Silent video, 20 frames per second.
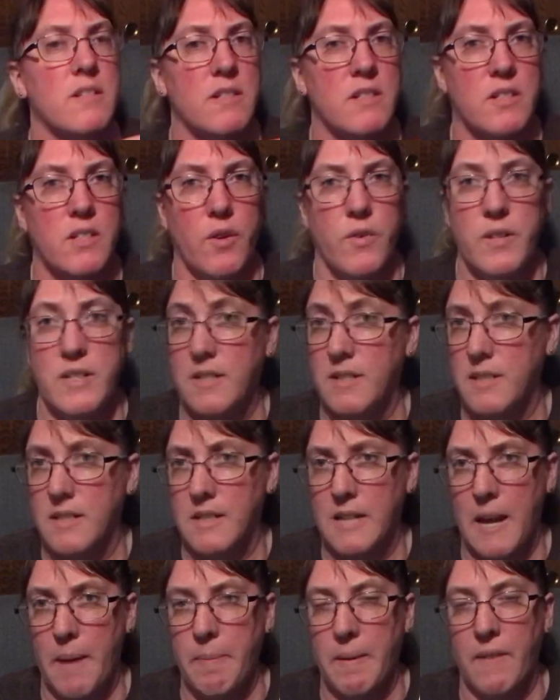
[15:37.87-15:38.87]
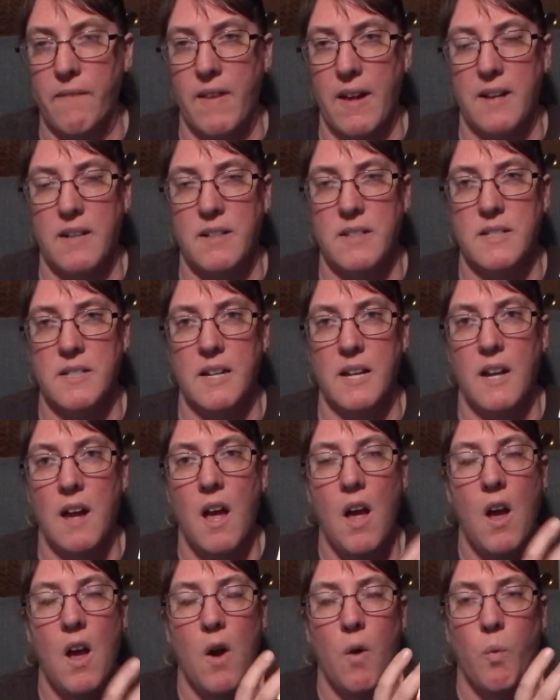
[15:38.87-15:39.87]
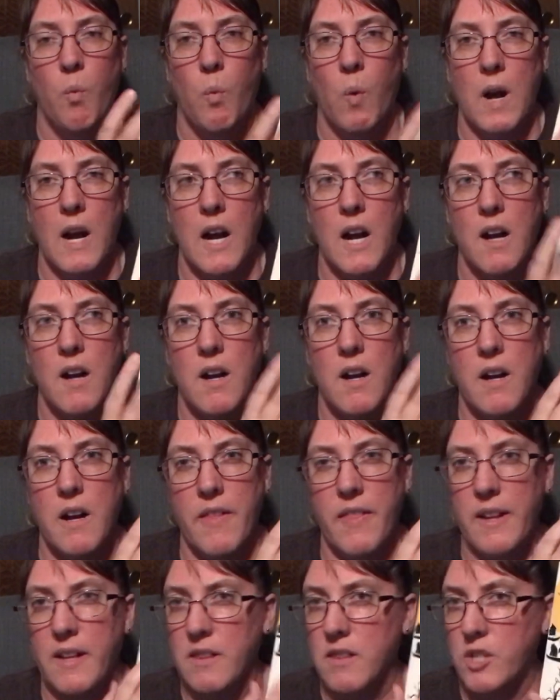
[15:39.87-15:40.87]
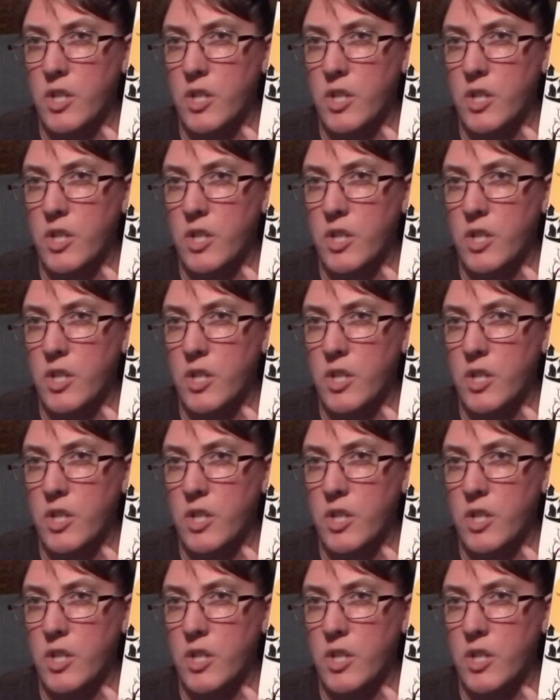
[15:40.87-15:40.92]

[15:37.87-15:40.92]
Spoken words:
So this is an epic fantasy where I think